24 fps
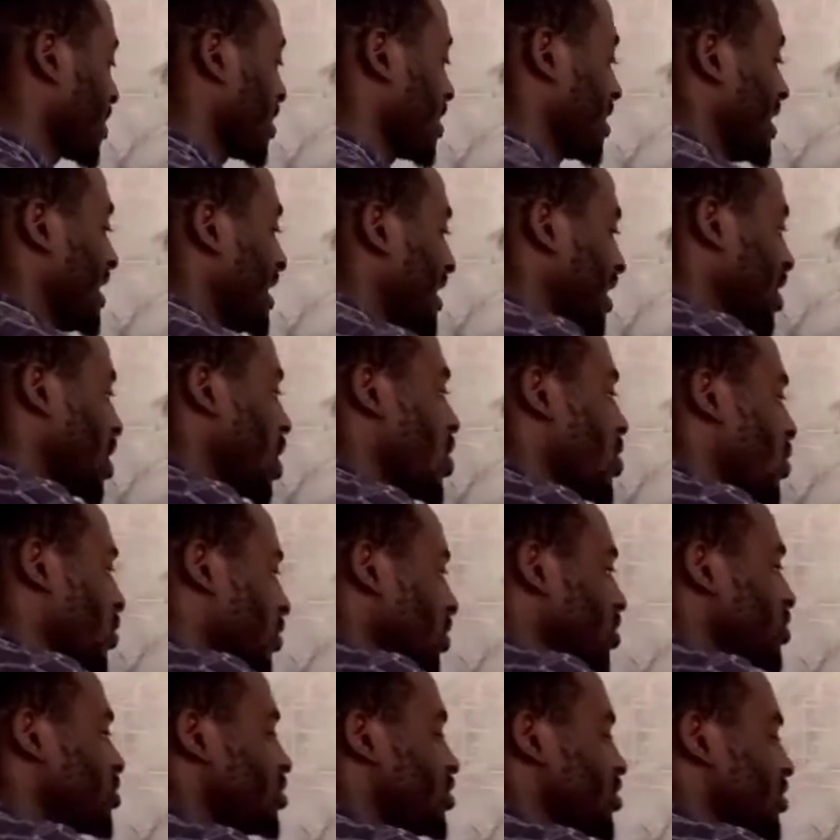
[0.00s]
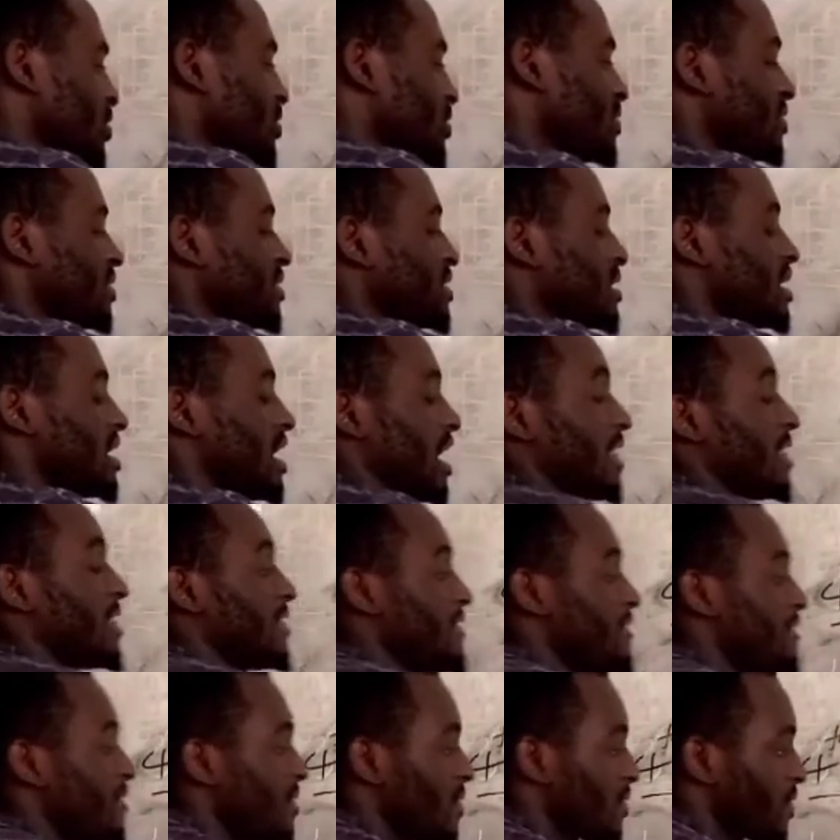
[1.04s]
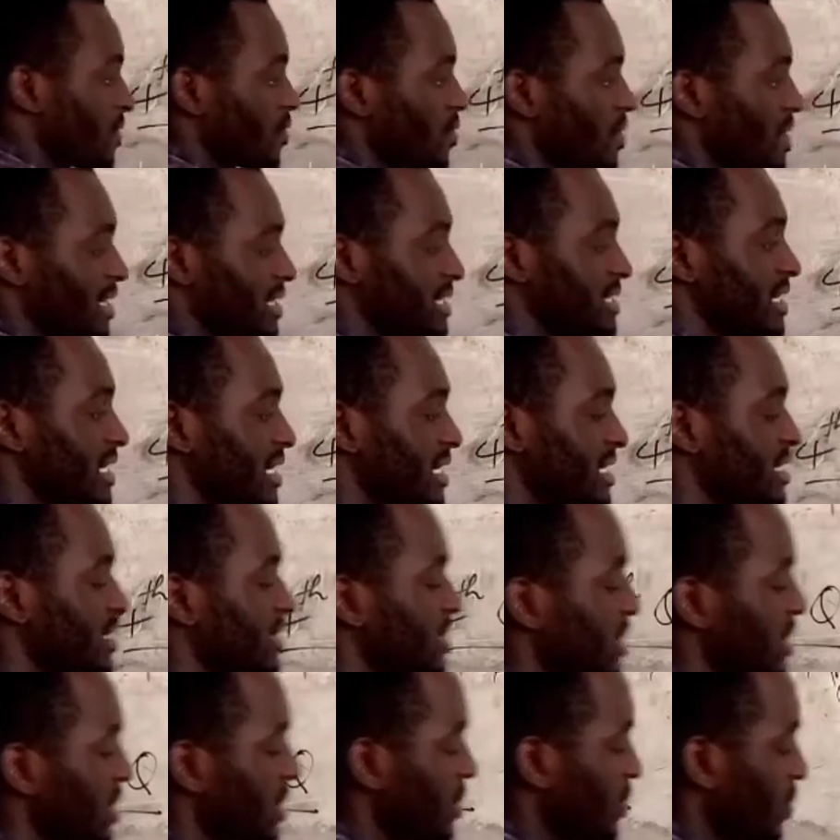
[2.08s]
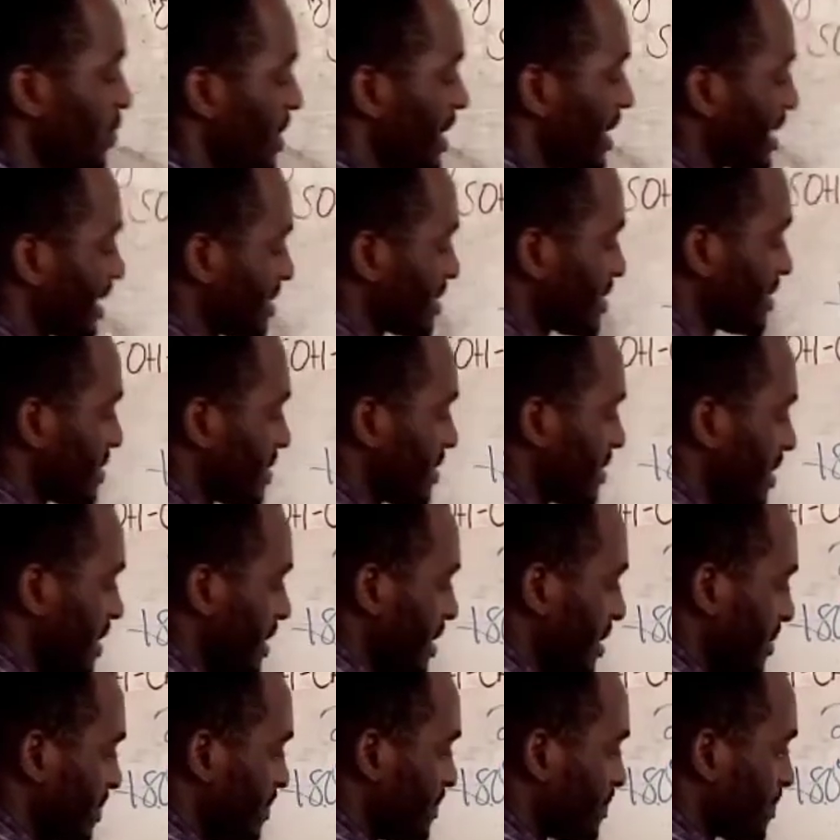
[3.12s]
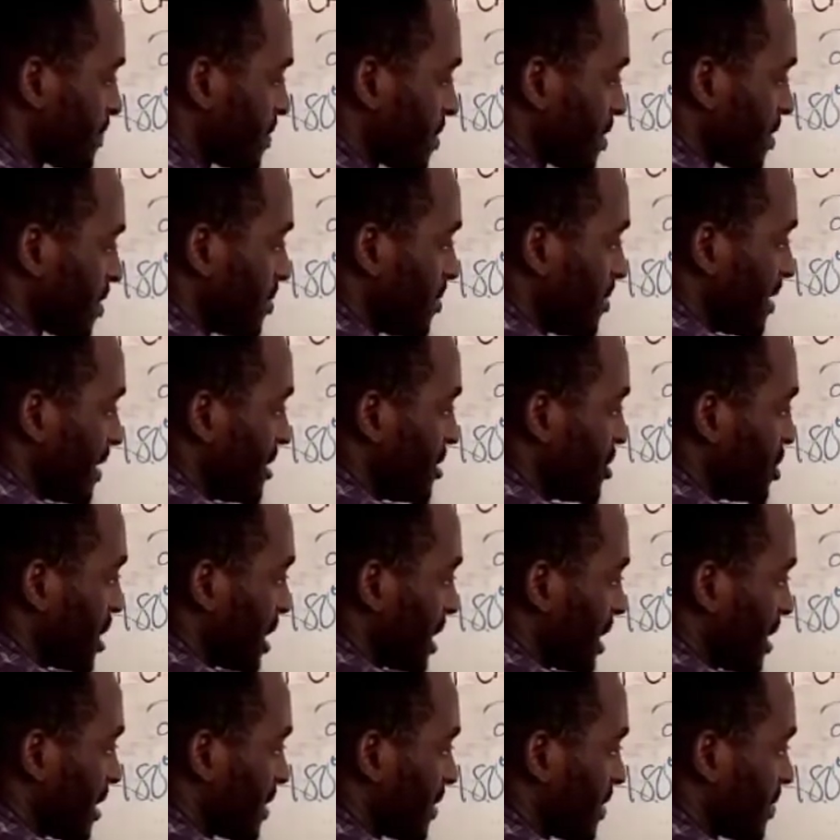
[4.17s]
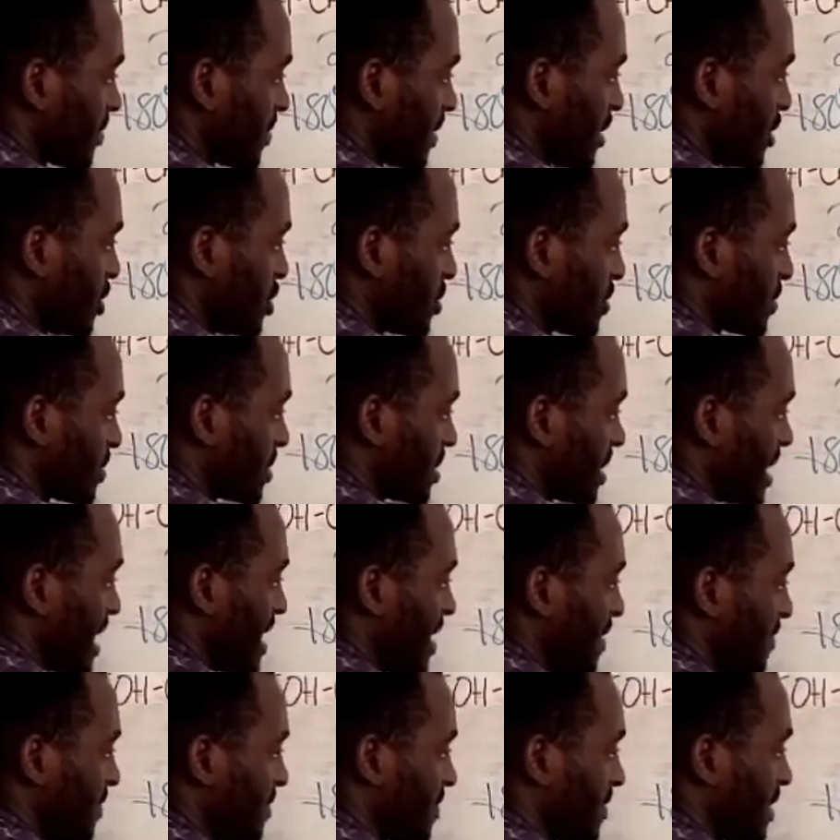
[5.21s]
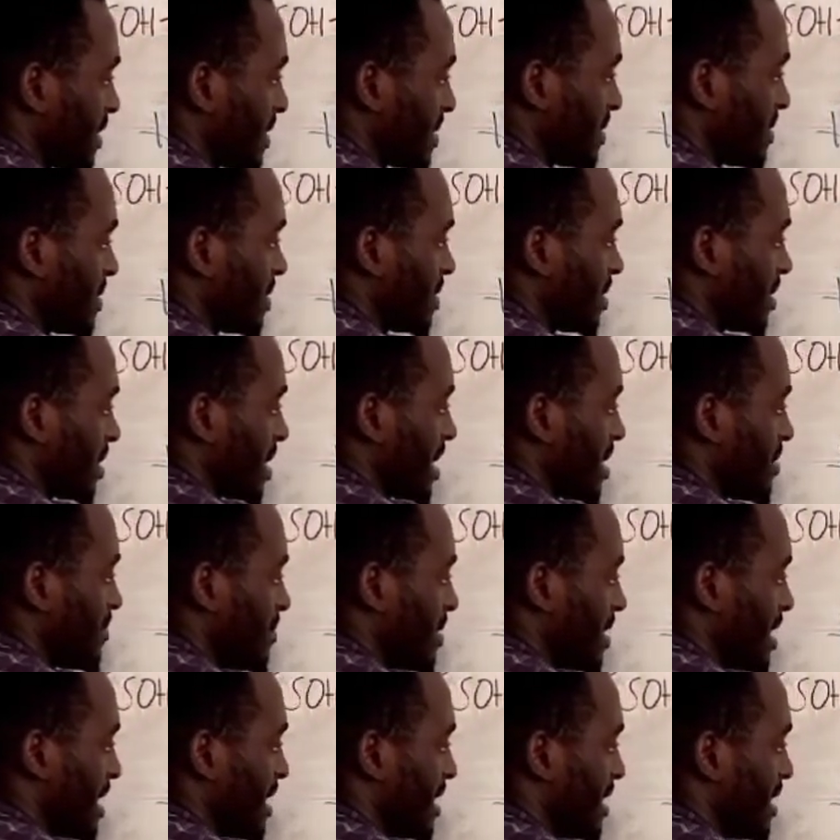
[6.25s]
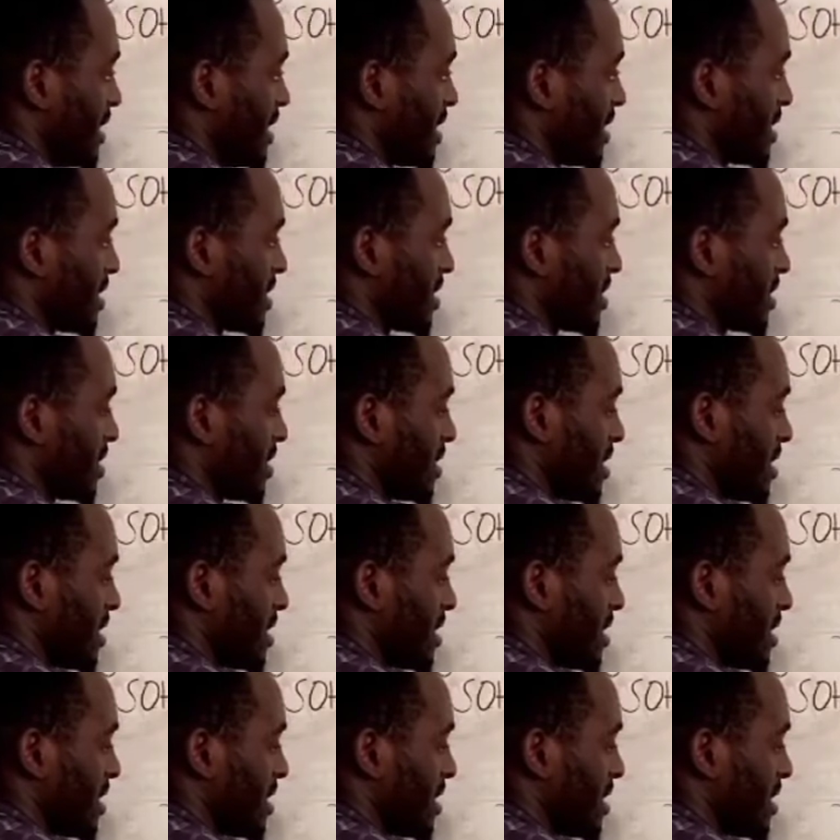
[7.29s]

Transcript: in conclusion, the fourth quadrant we can see by checking the ratios after applying